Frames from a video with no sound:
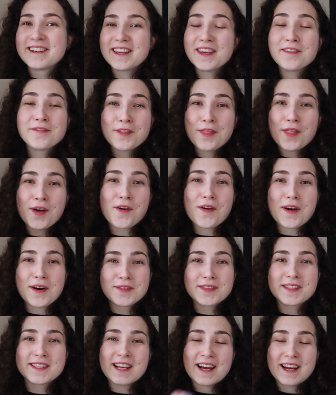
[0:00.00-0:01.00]
even though
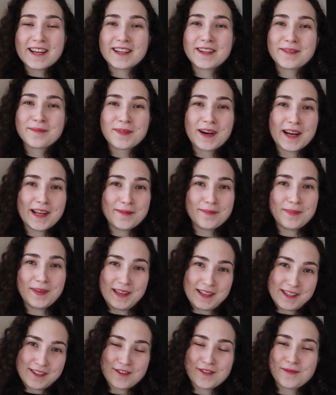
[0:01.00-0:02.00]
outside it might be
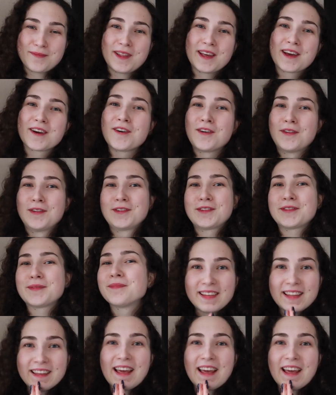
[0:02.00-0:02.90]
extremely cold.